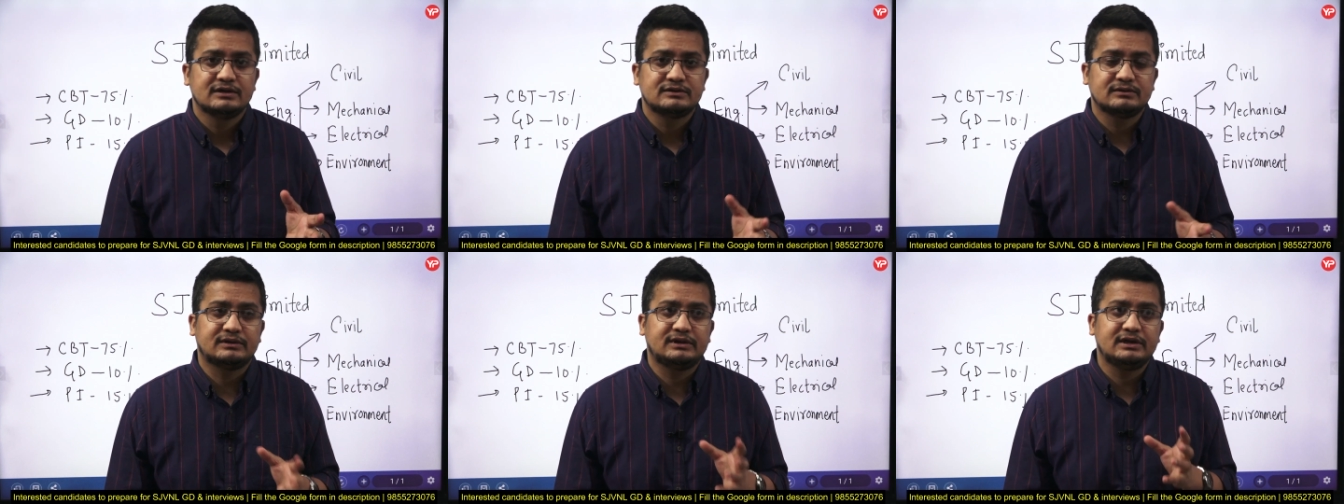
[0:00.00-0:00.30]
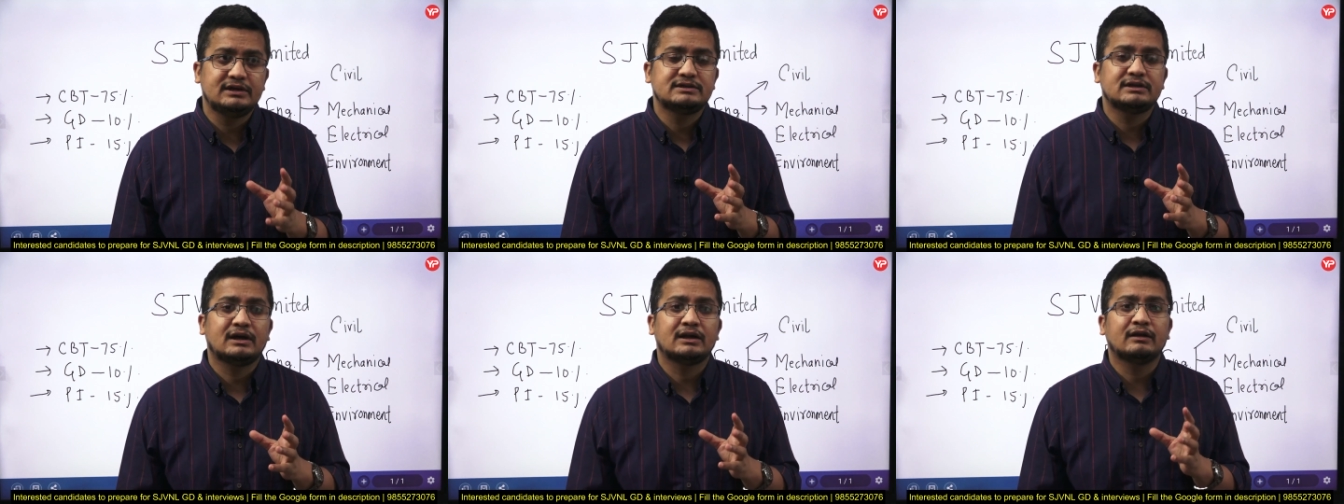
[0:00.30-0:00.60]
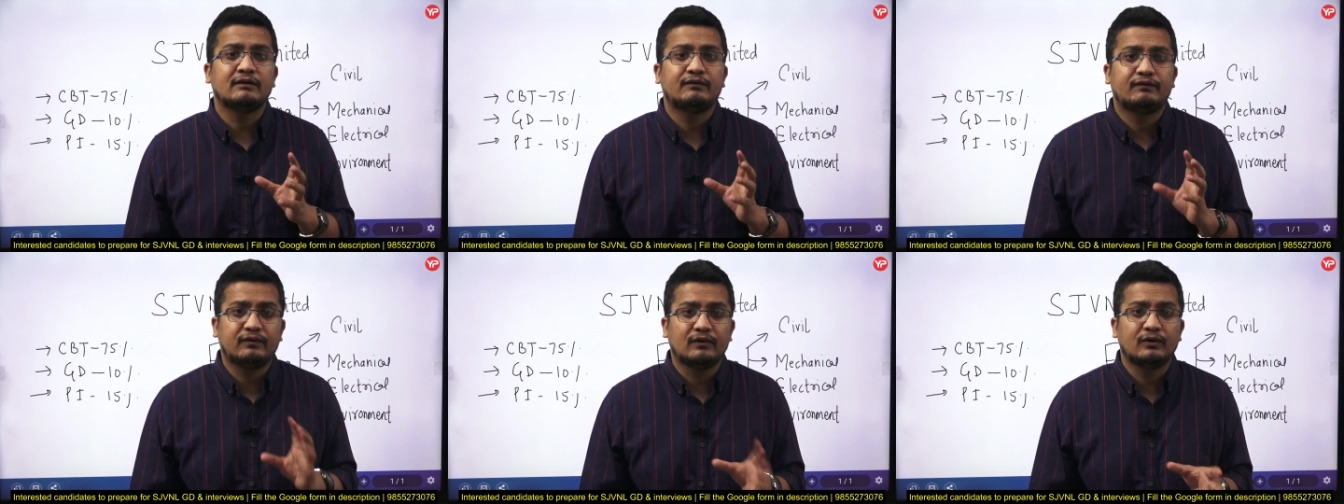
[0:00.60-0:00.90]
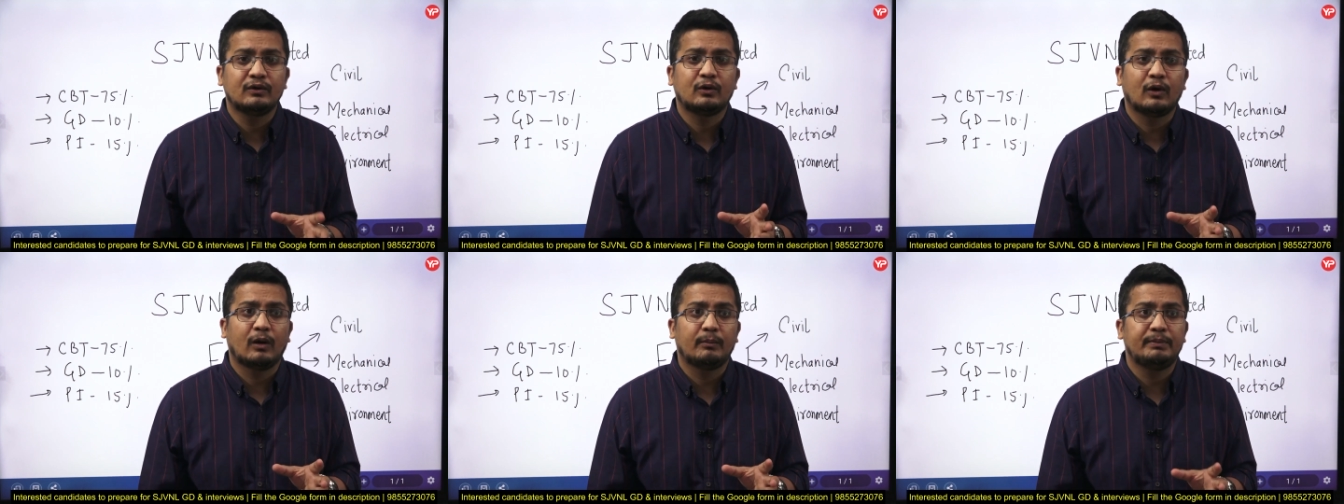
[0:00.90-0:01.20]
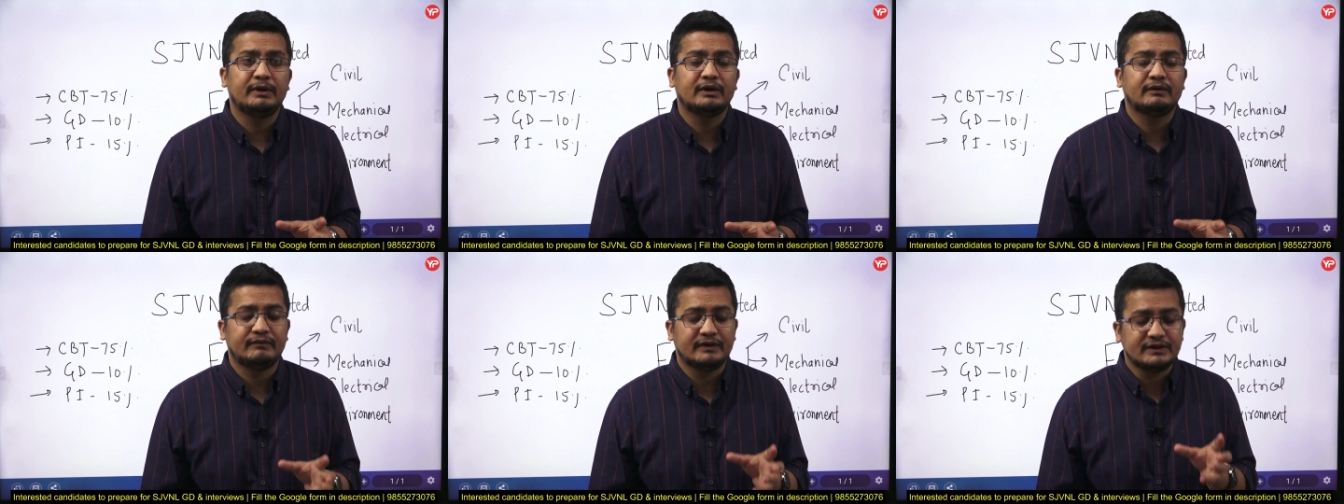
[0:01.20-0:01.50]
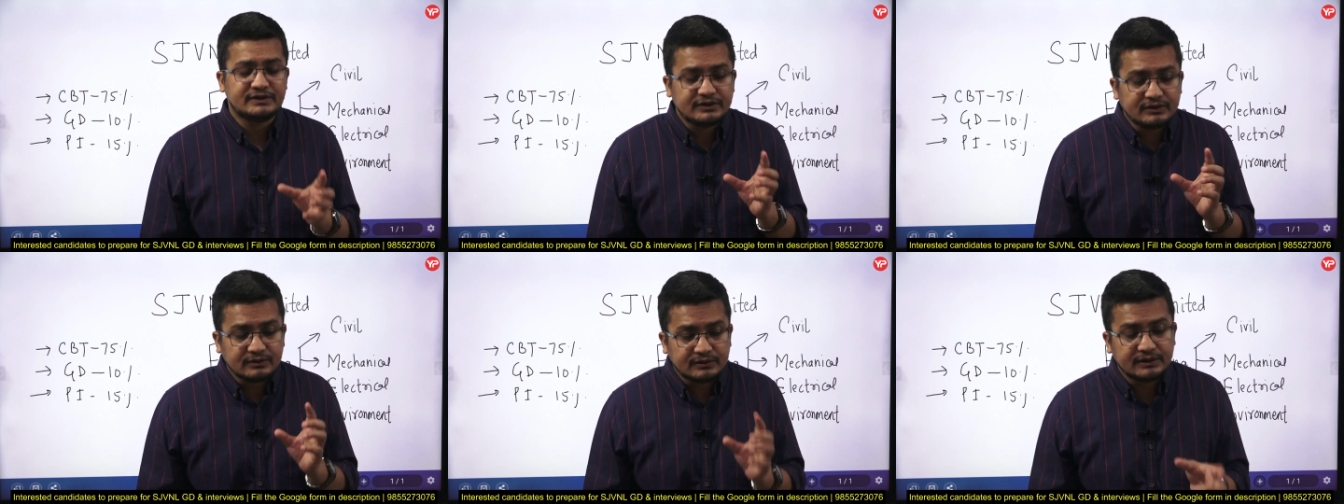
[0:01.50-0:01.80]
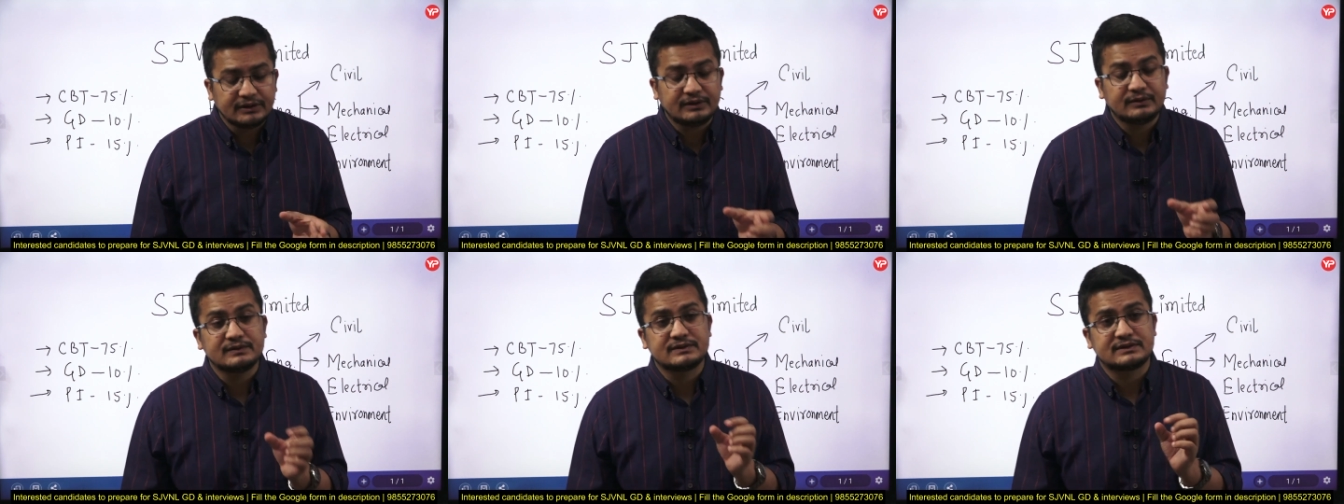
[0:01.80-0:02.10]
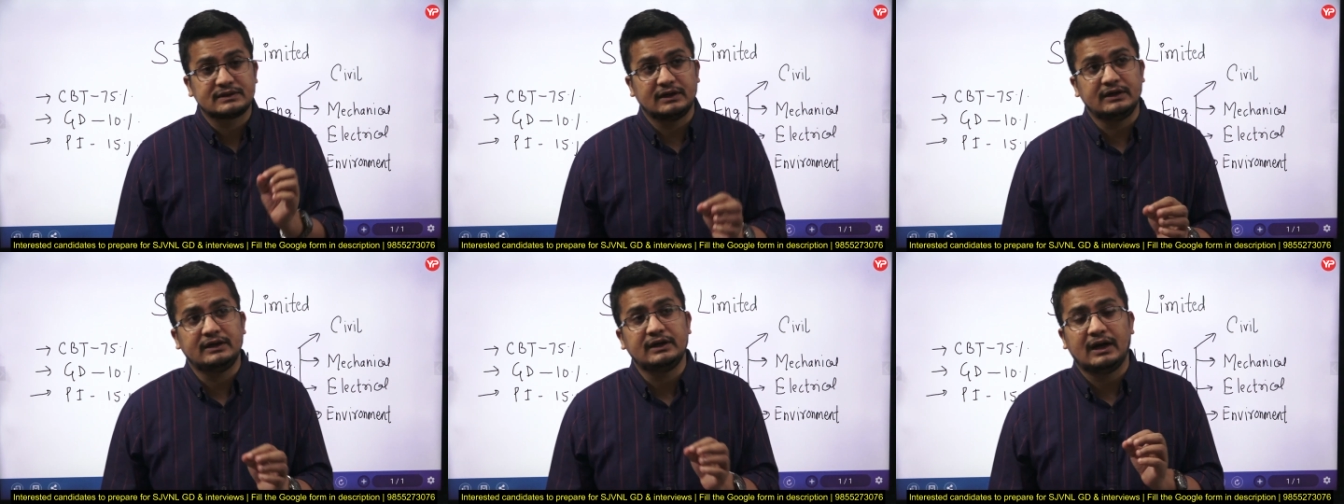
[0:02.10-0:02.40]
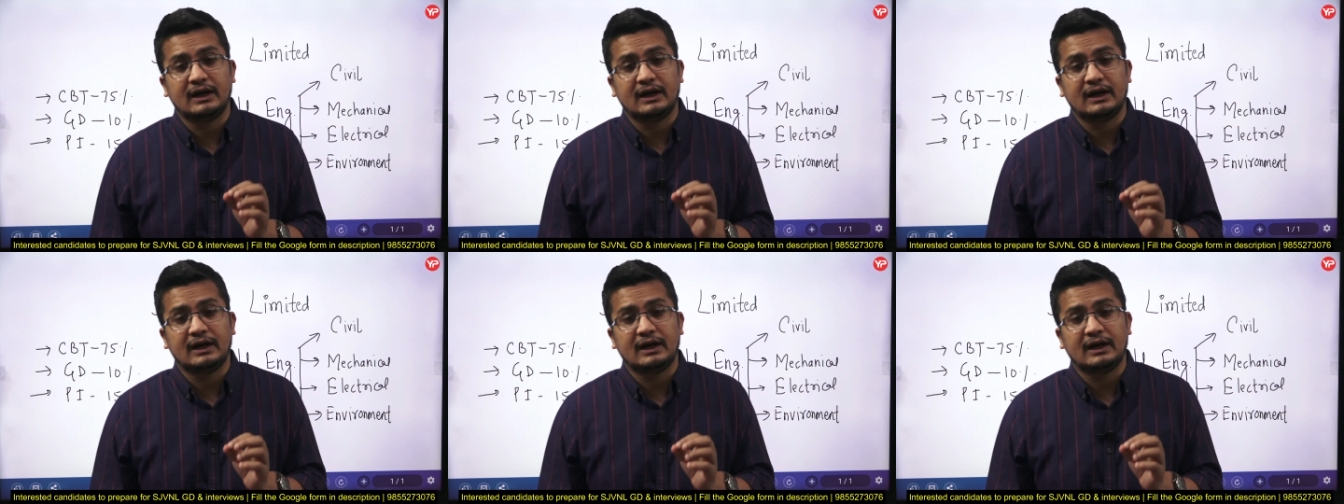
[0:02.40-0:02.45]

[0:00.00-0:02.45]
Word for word: So these are the four topics which you need to study